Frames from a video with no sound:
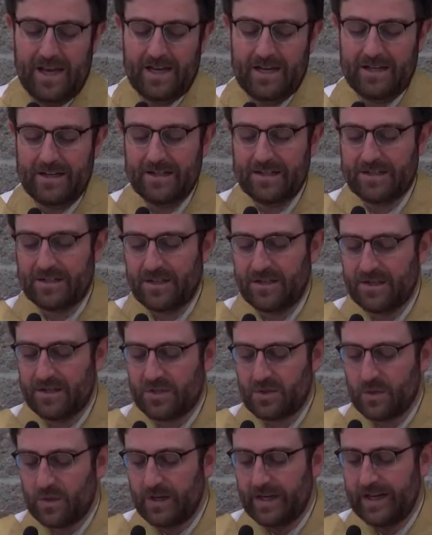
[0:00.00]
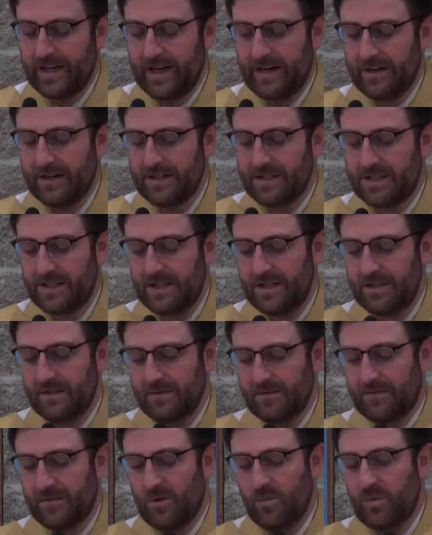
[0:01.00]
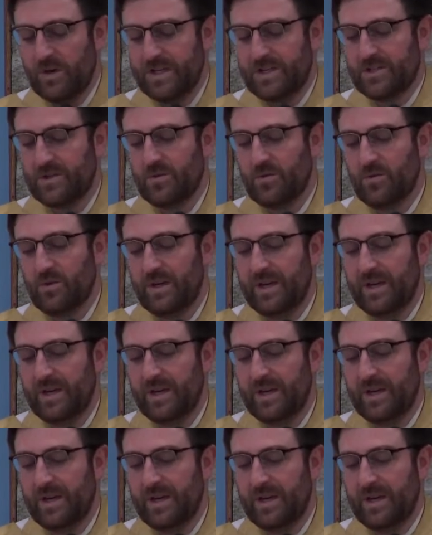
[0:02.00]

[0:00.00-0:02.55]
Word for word: And it is the Nestorian heresy from which